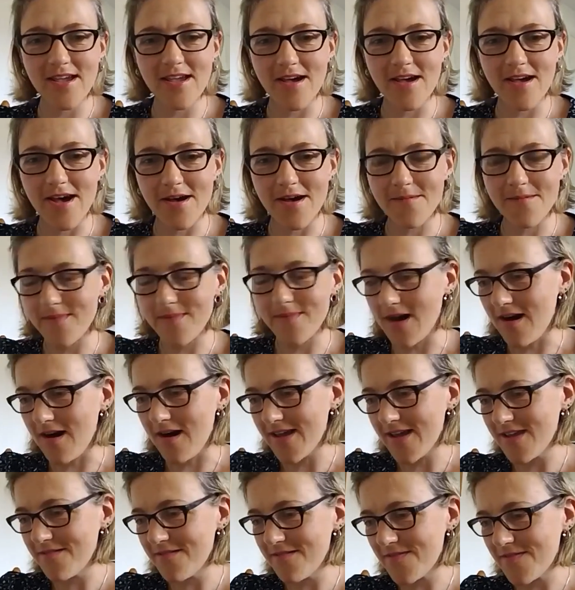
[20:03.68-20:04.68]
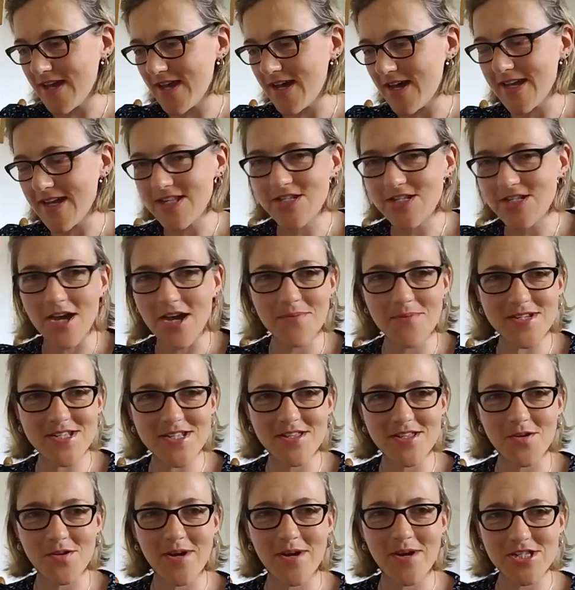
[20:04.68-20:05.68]
I interpreted
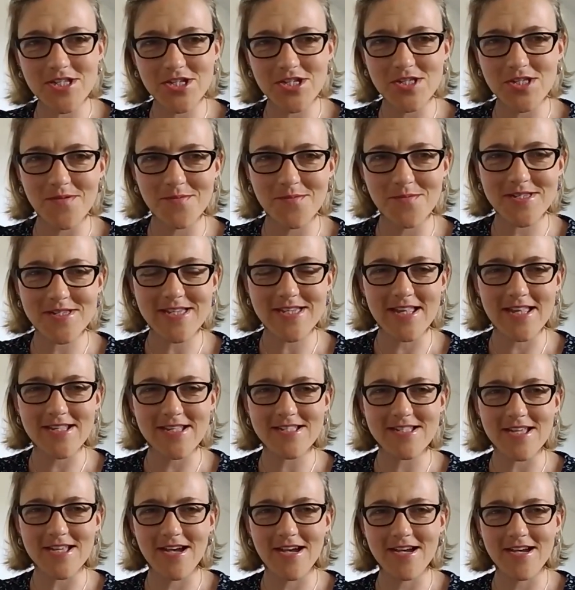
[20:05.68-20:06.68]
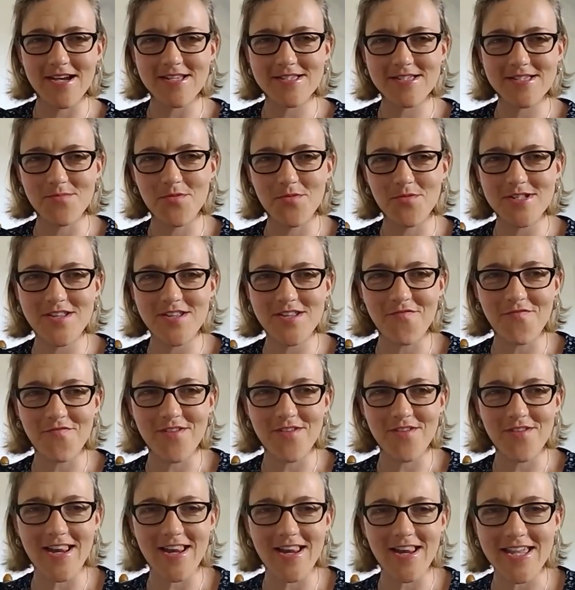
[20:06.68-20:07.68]
the questions we were sent somewhat
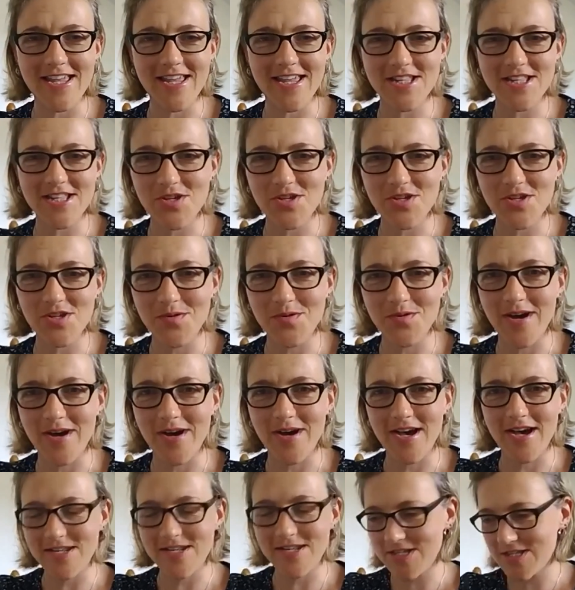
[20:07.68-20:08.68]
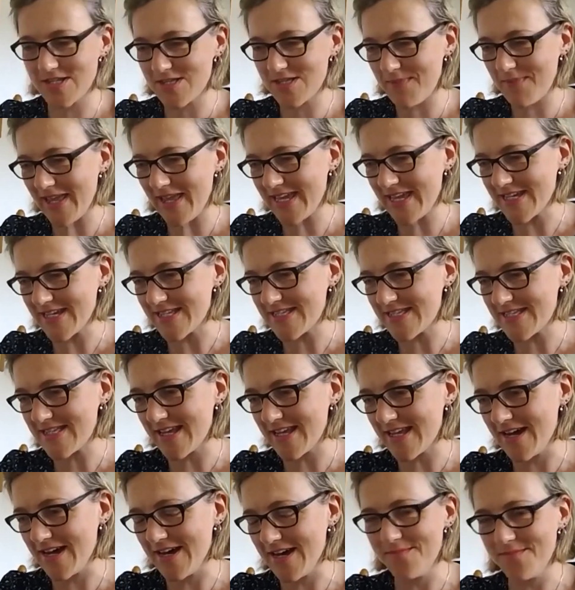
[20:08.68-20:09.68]
differently to the speakers.
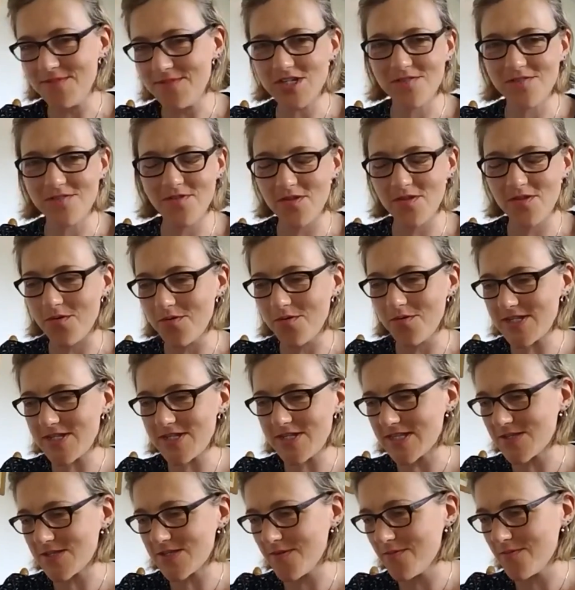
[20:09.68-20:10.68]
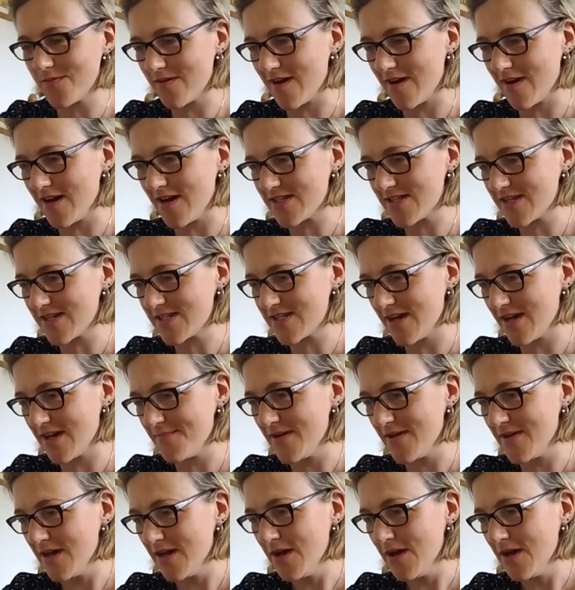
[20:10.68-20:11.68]
Just for the audience, we were asked
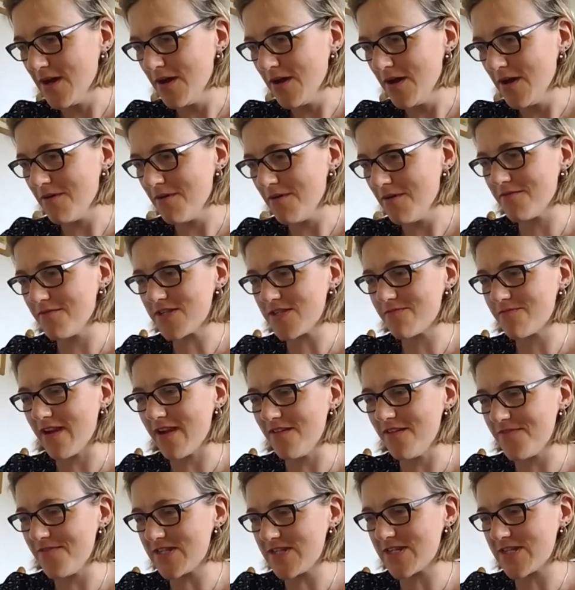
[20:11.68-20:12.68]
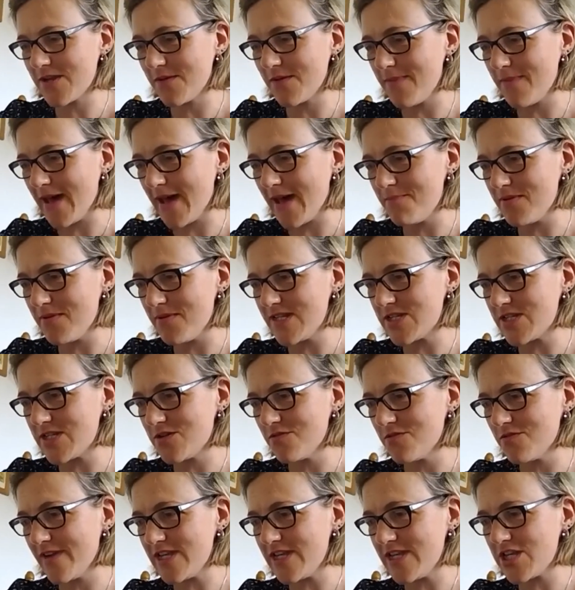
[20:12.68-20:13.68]
whether it's relevant to compare political
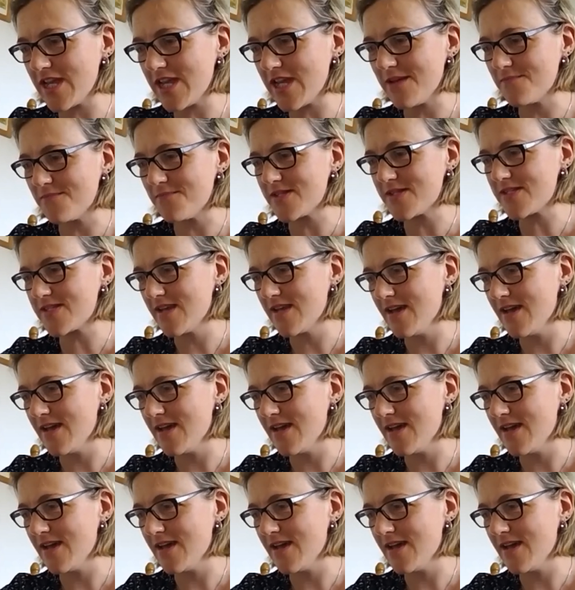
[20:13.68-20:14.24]
regimes,